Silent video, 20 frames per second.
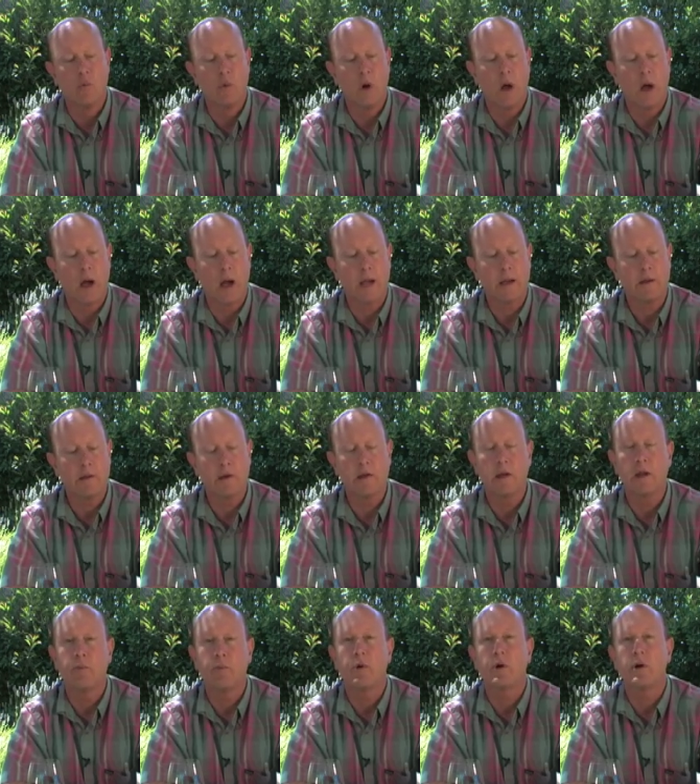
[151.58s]
I
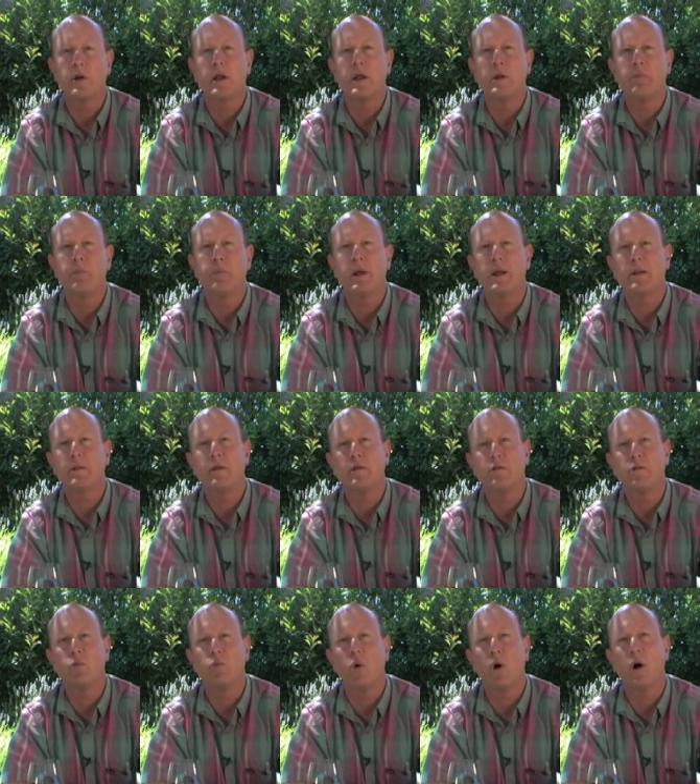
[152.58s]
deliberately picked
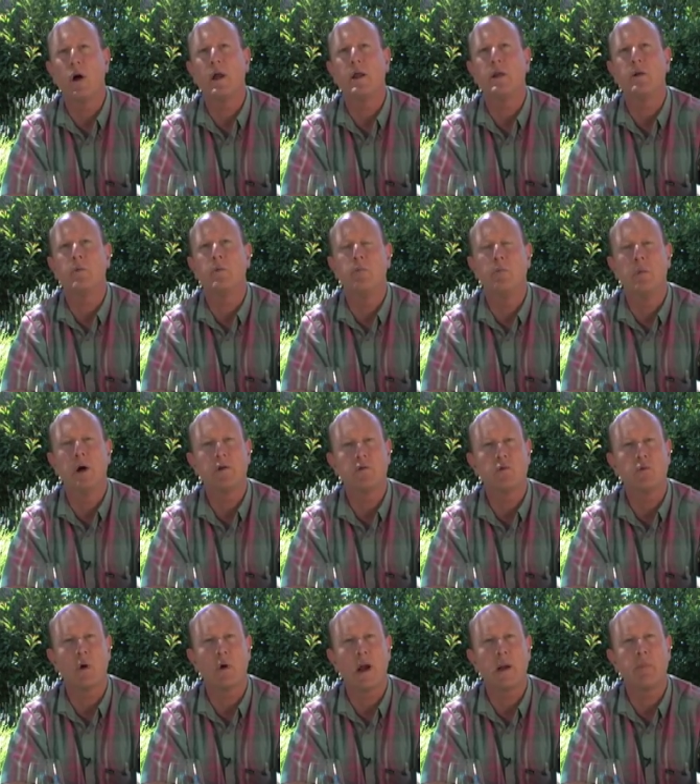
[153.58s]
this wine
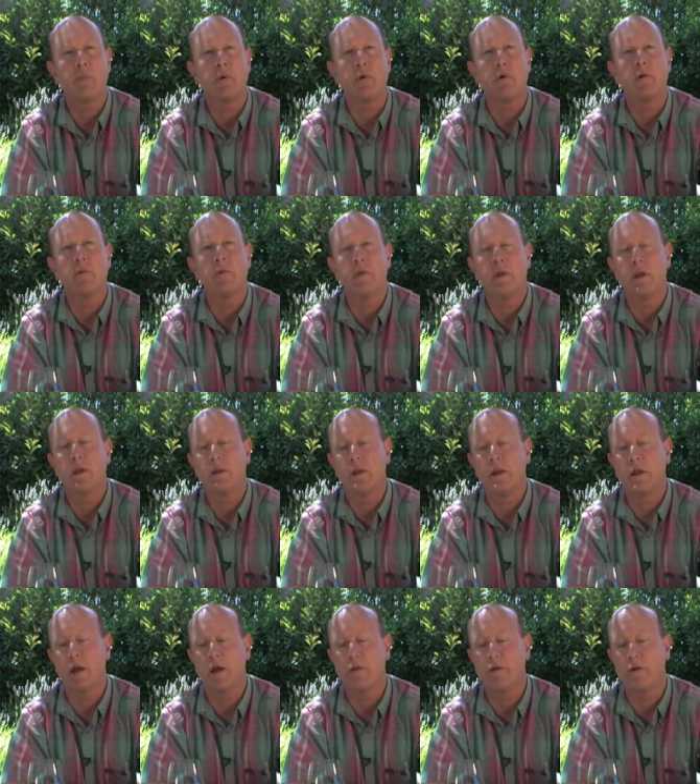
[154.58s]
much riper than
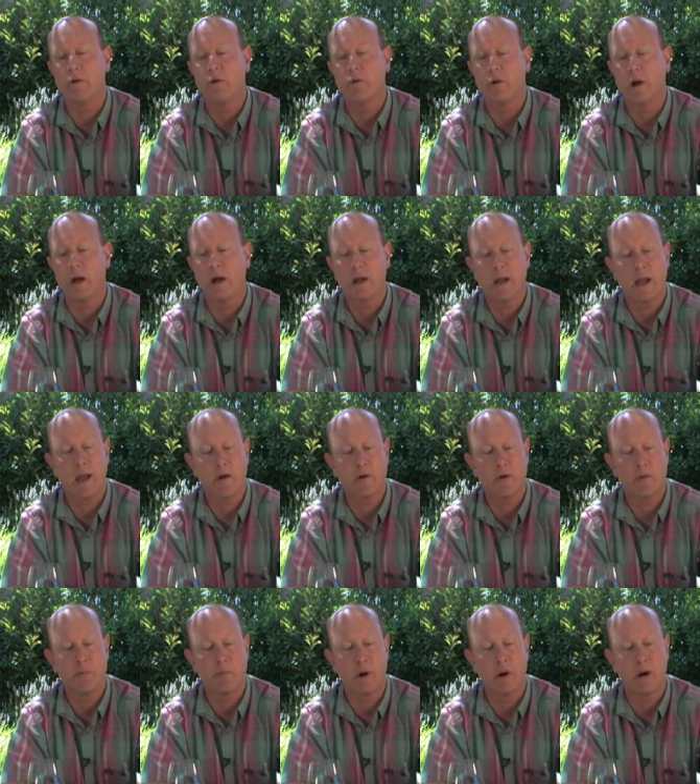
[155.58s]
the other
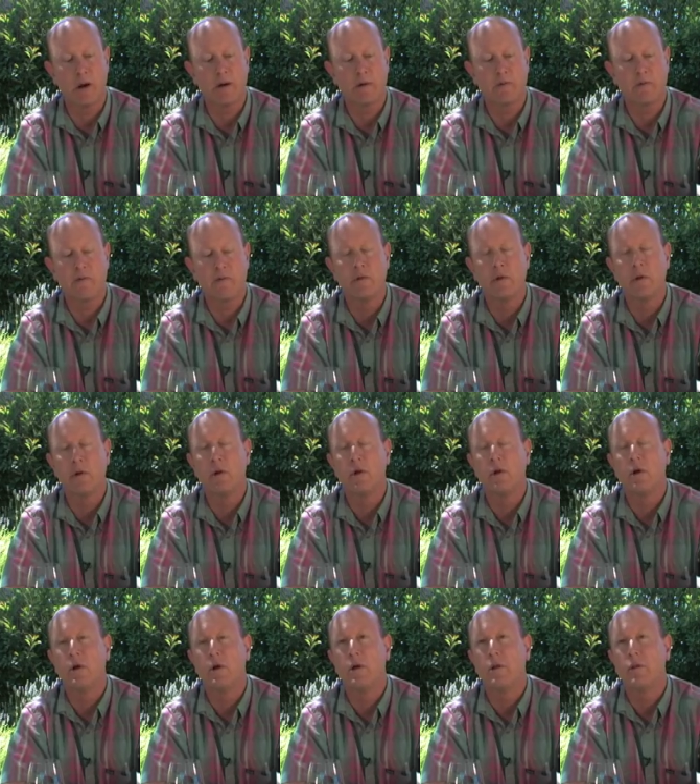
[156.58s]
counterparts
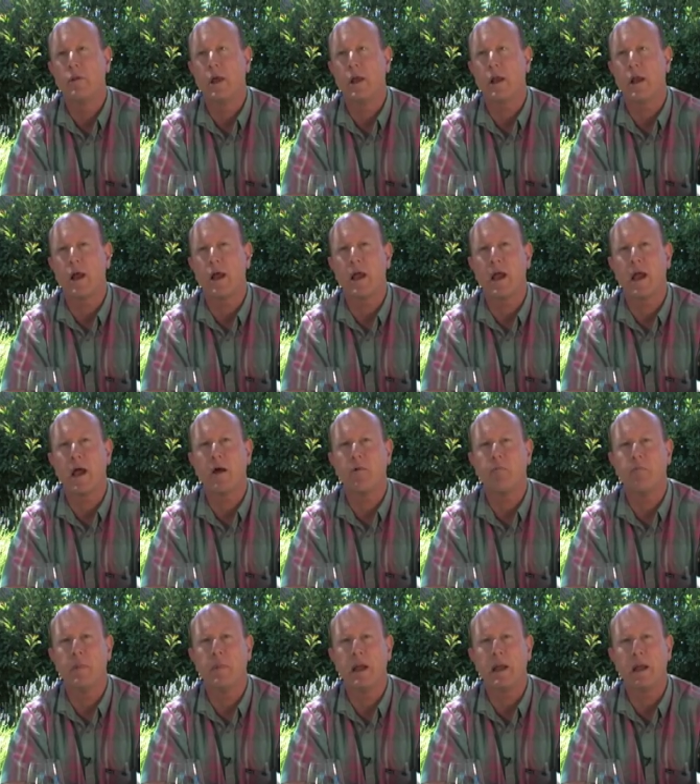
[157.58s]
that I
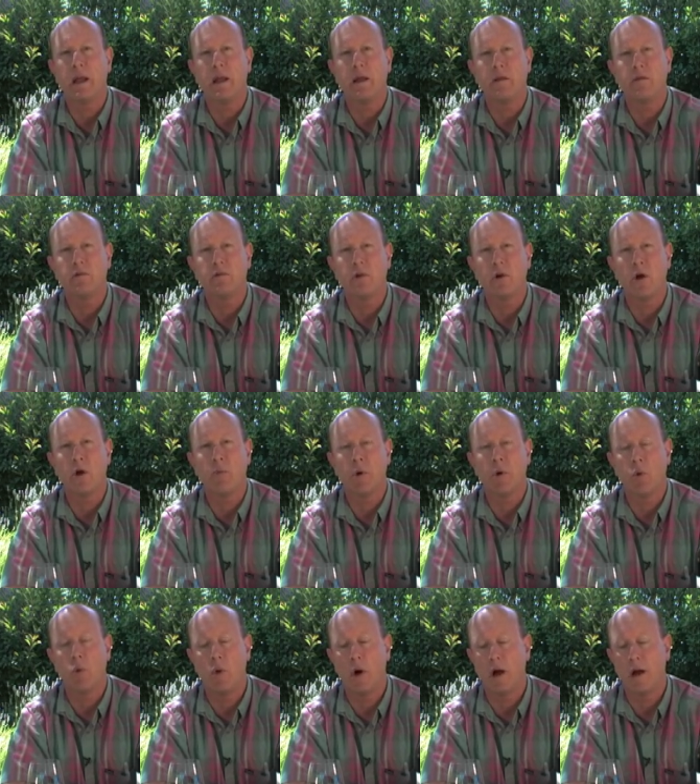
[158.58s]
have making
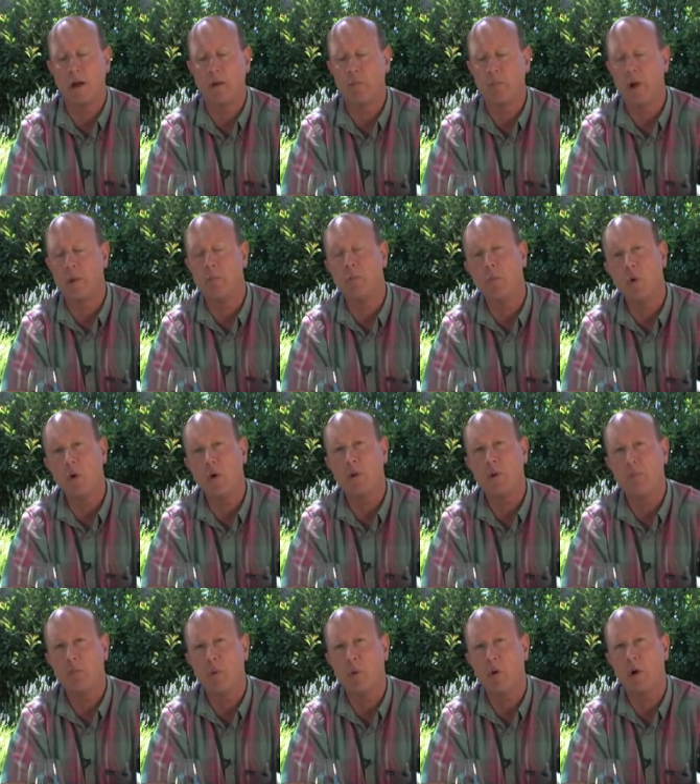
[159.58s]
Sonoma wine. But more
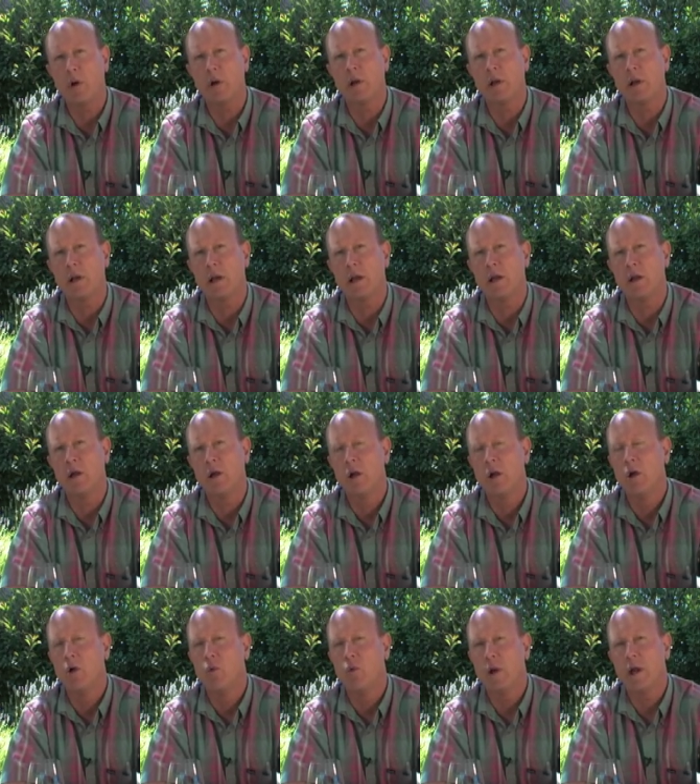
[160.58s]
importantly,
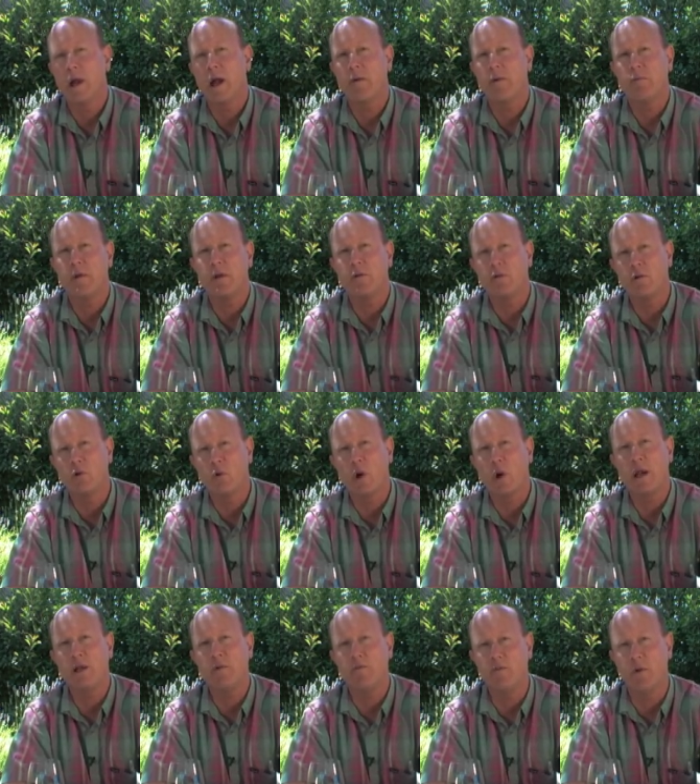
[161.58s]
we have these
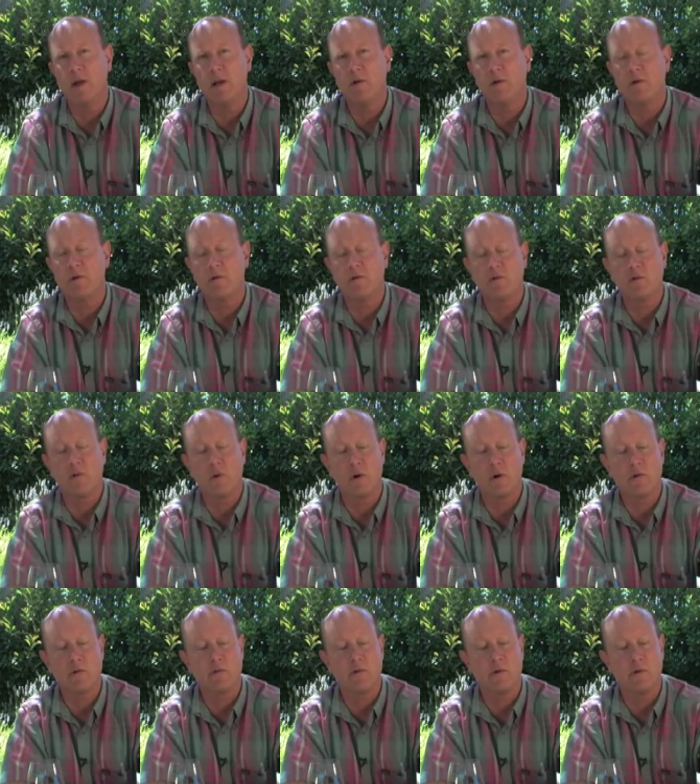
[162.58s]
great vineyard
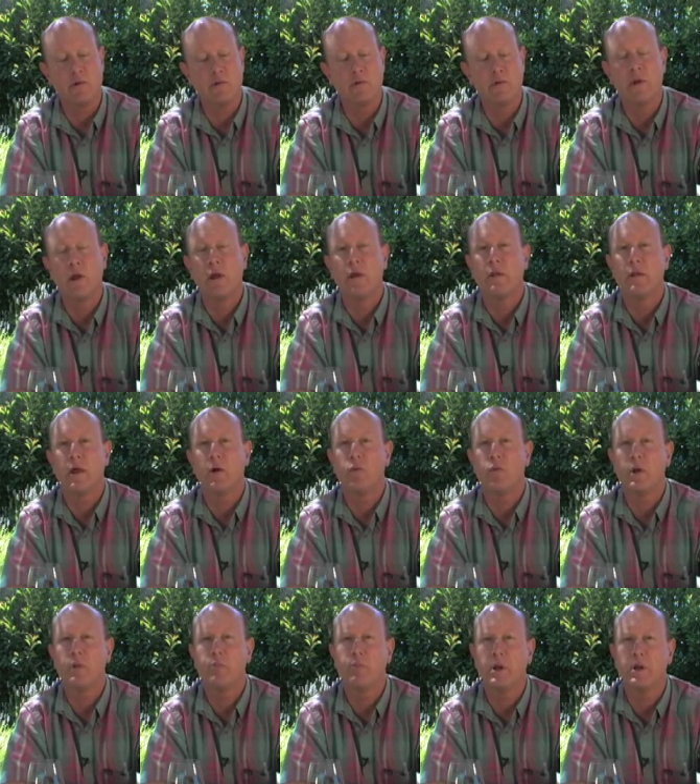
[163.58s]
sources that
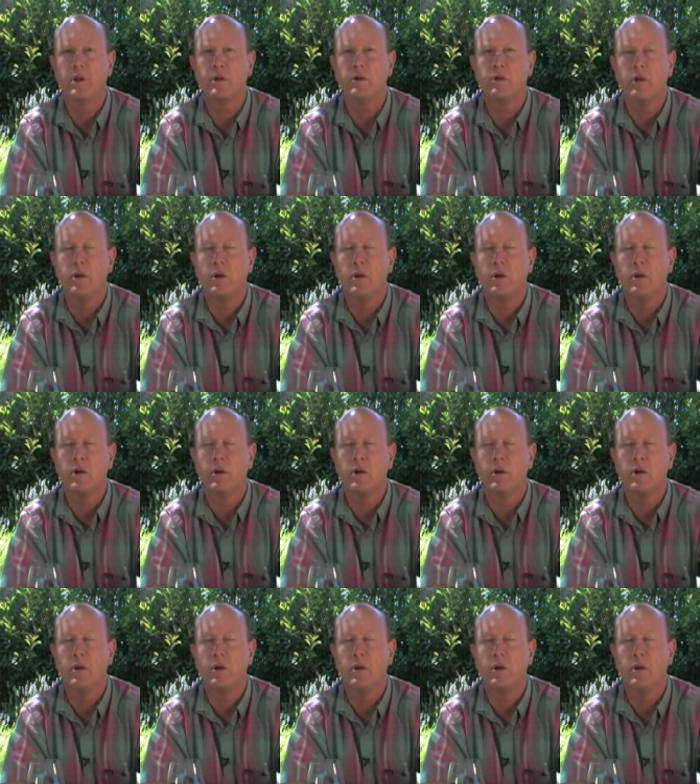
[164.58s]
we've been